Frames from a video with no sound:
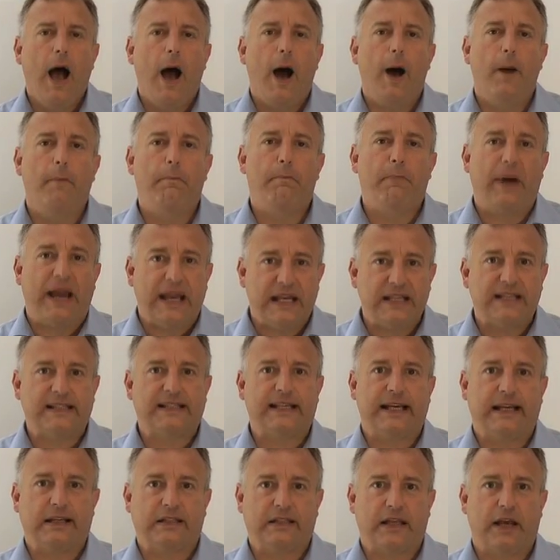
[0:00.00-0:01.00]
A
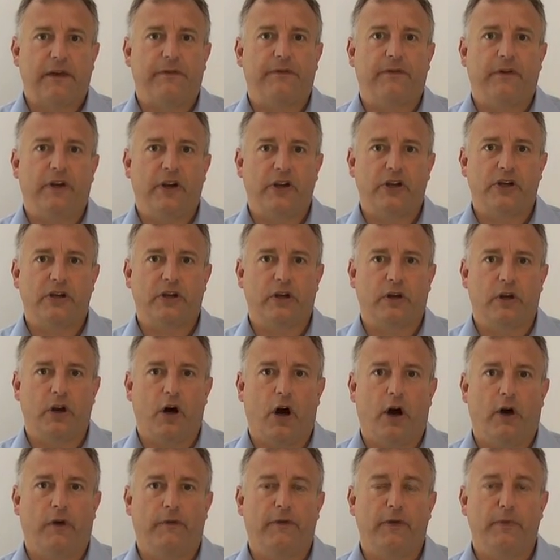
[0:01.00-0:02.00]
basic definition
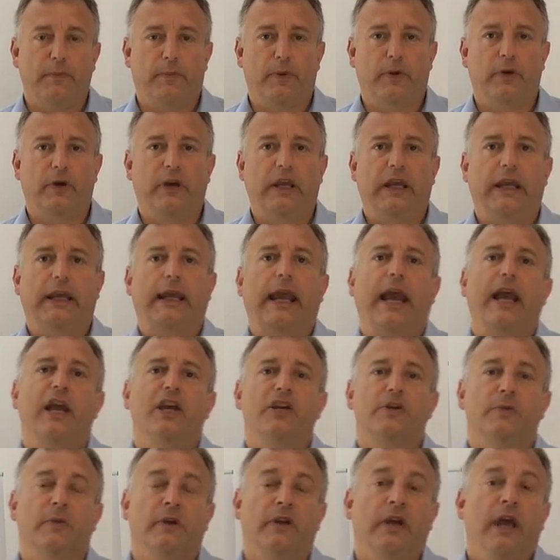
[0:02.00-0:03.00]
of employee
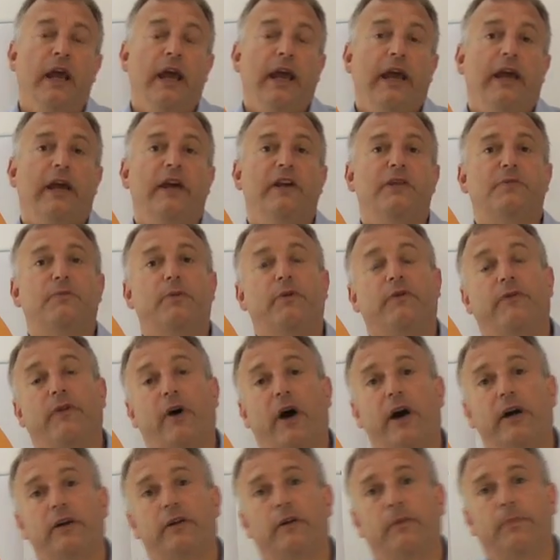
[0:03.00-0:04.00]
engagement is
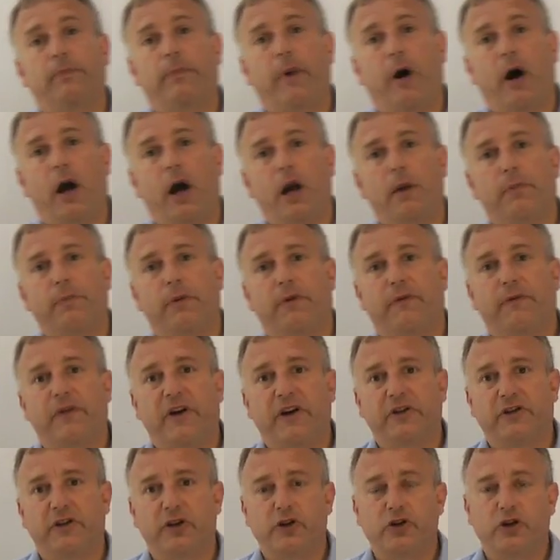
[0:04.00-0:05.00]
provided by
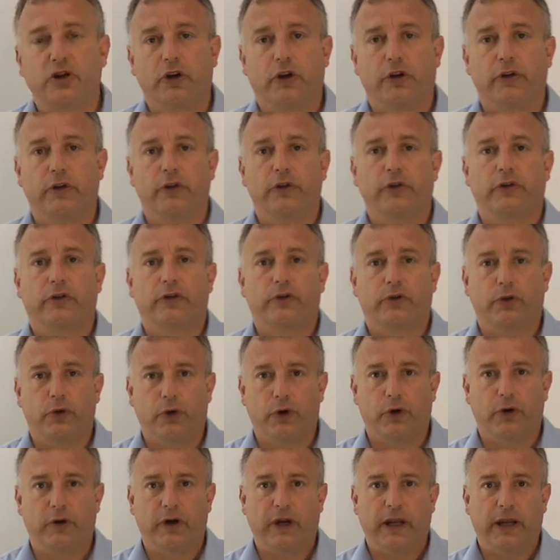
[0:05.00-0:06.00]
Professor John
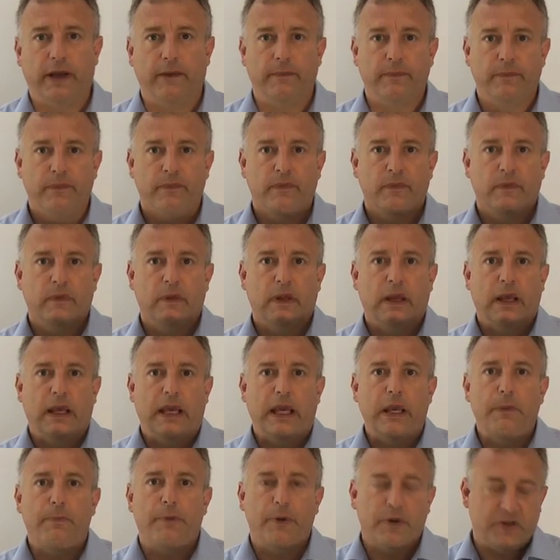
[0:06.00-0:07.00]
Story.
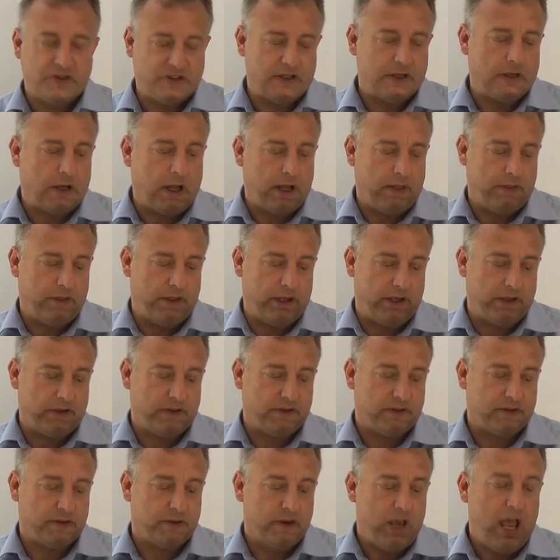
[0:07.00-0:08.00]
He puts it like
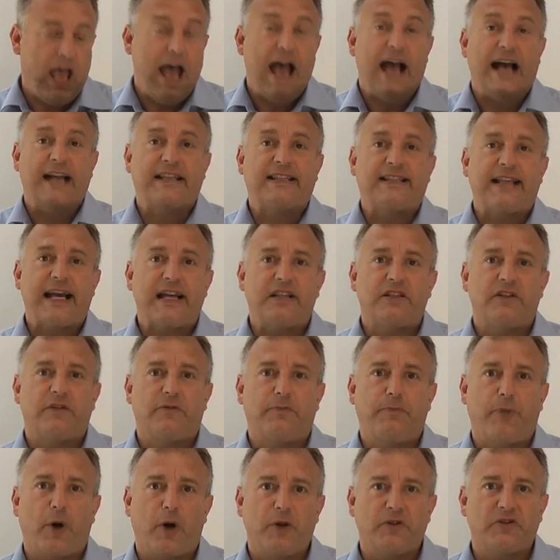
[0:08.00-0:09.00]
this: a set
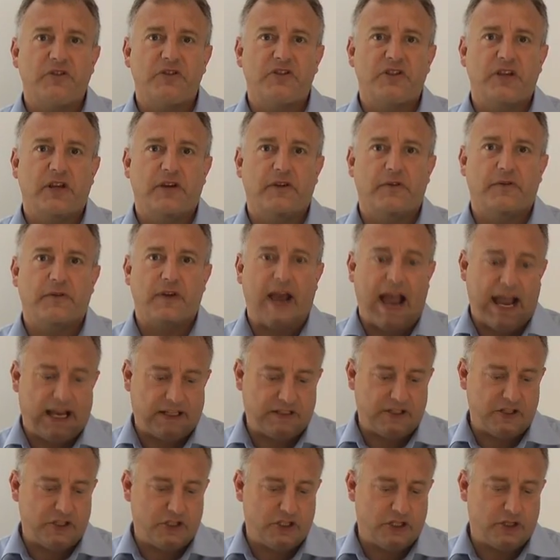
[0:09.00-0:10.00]
of positive
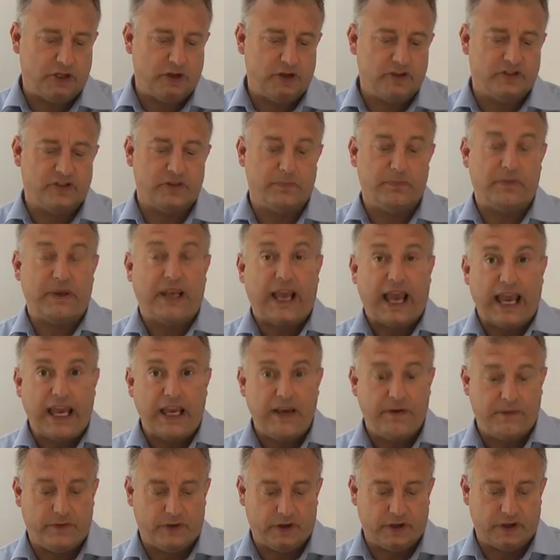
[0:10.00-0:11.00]
attitudes and
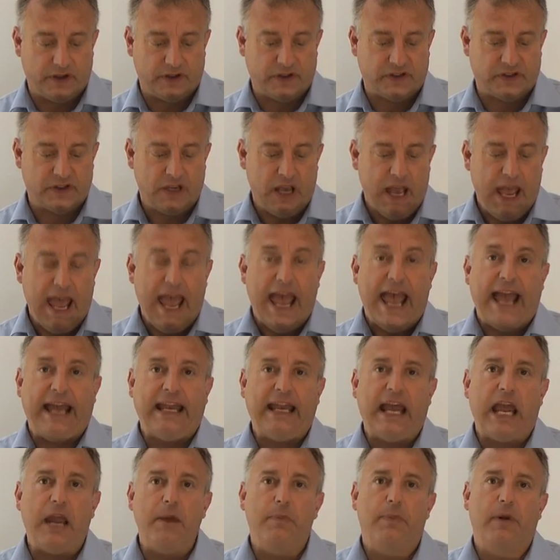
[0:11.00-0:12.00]
behaviours
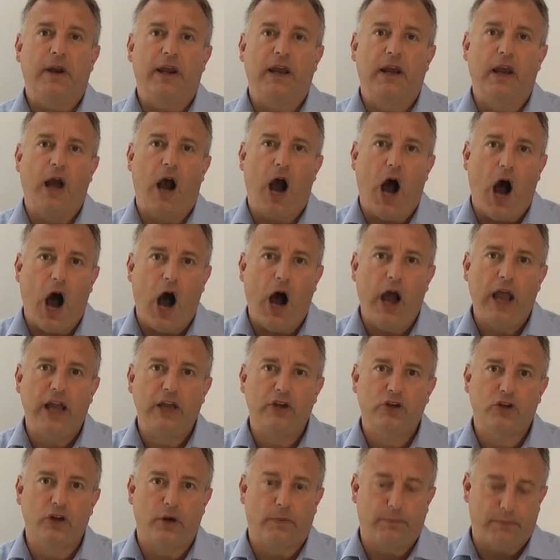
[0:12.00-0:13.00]
enabling high
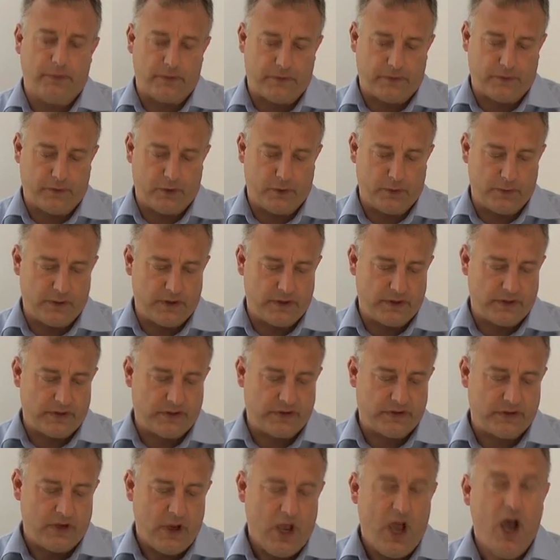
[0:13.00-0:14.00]
job
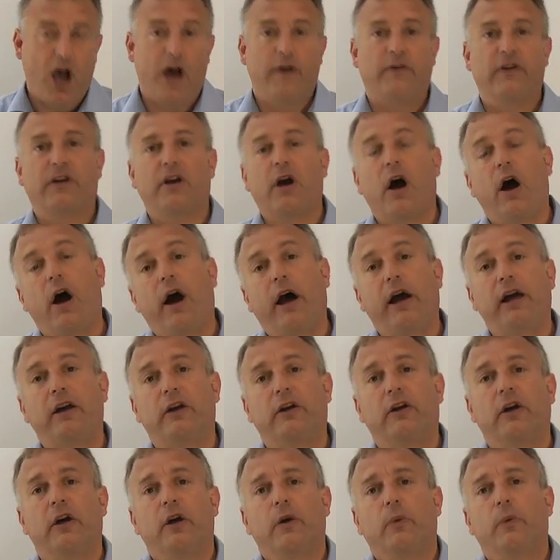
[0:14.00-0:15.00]
performance of a
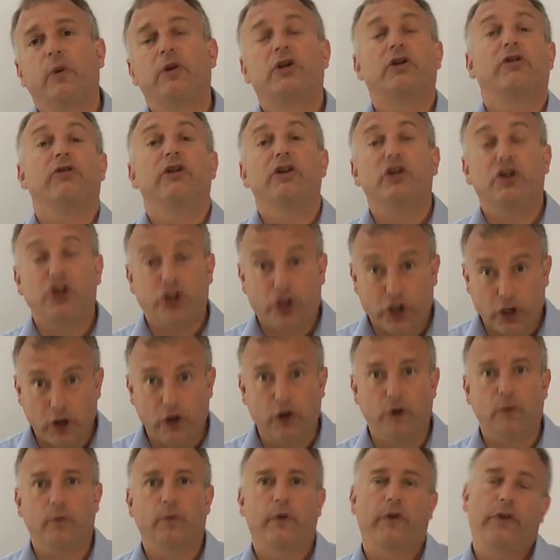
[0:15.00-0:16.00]
kind which are in
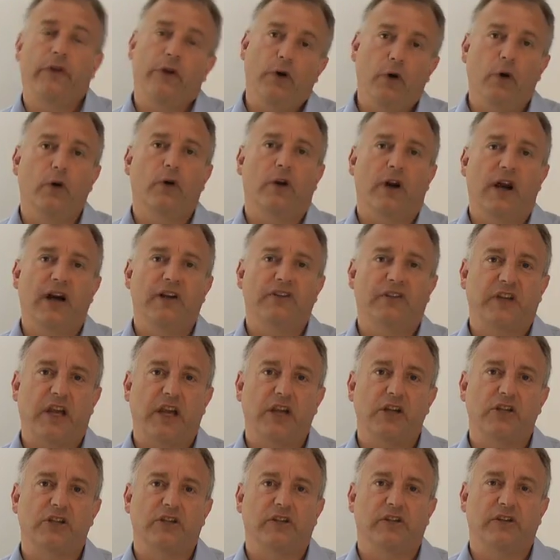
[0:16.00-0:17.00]
tune with the
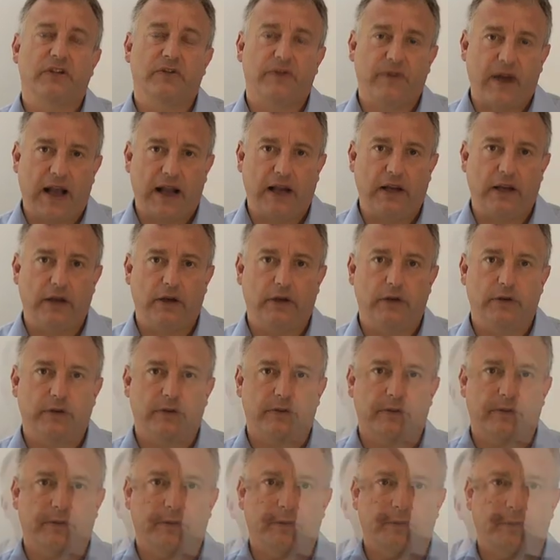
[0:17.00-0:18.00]
organisation's
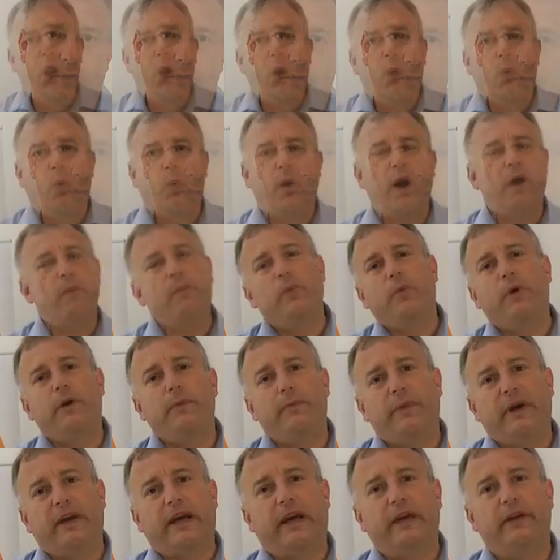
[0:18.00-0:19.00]
values. When we
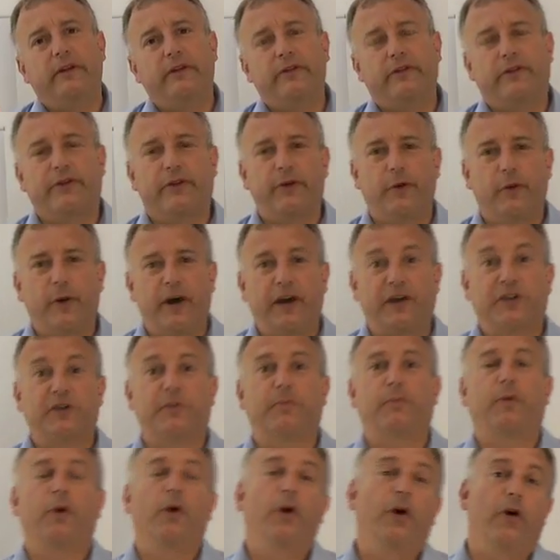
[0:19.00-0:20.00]
begin to
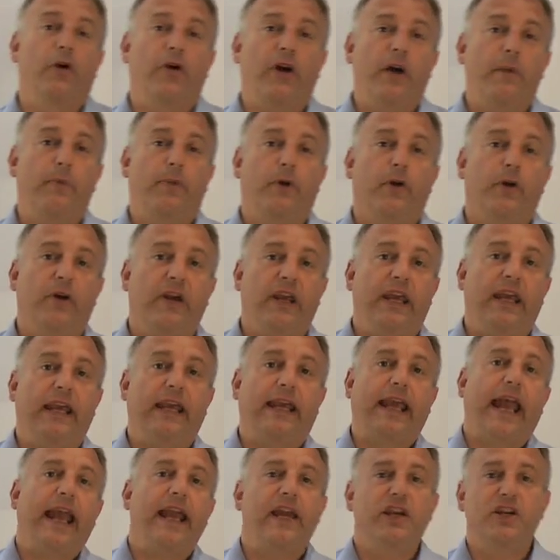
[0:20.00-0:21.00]
explore employee
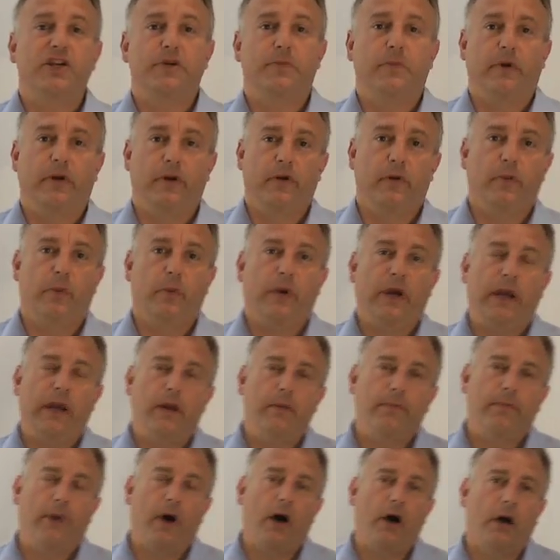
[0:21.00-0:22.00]
engagement, we
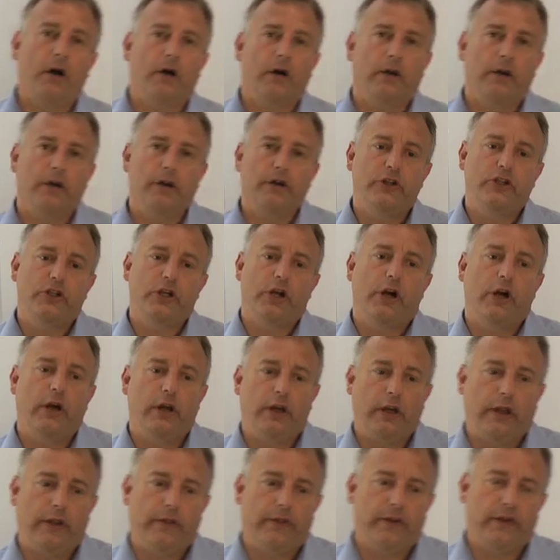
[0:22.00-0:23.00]
embark on a
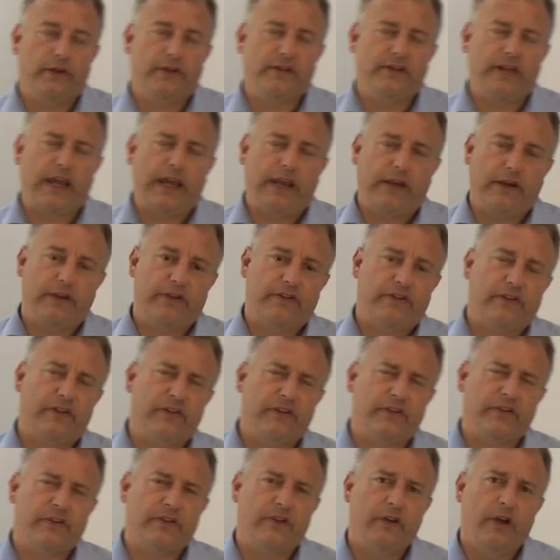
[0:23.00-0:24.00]
journey that takes
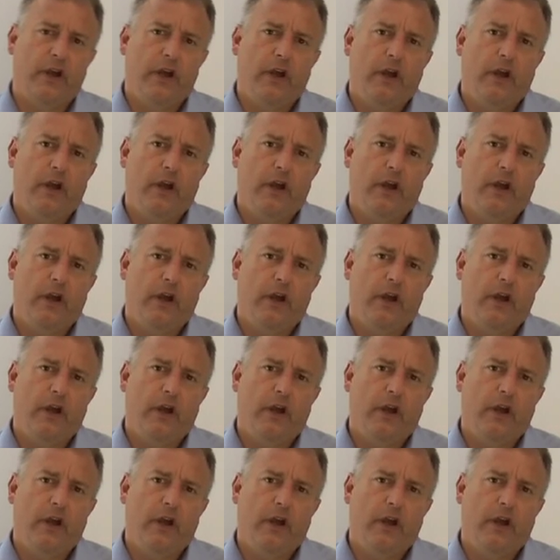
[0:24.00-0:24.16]
us